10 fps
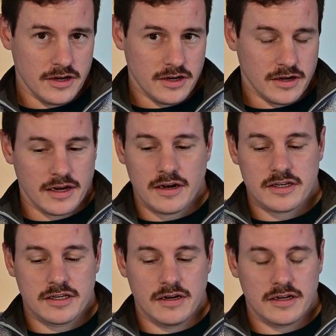Like,
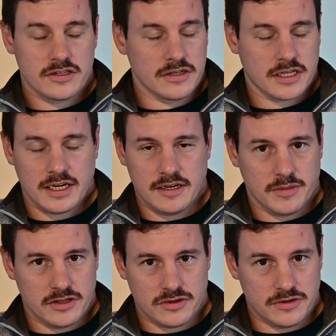just keep
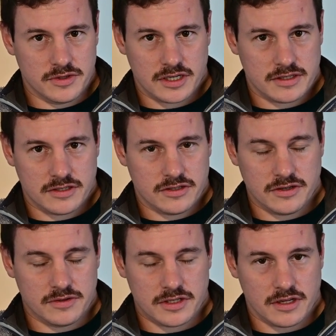it true
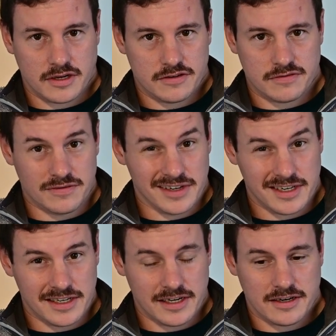to life,
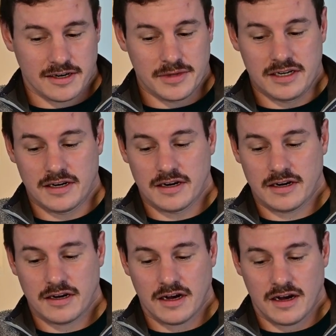really. I mean,
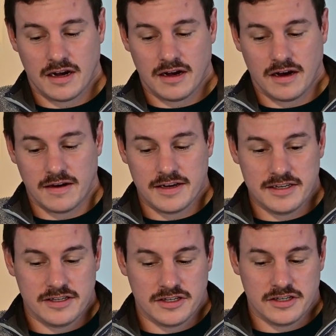
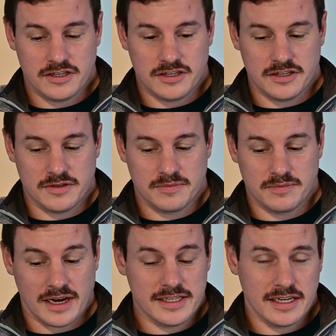I
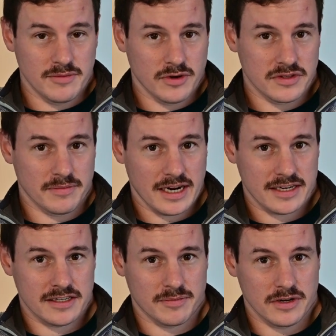basically put the
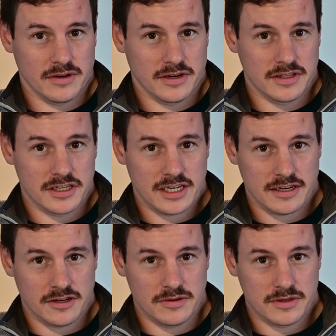blacks up a lot in the
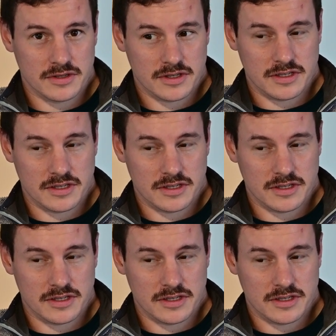shadows,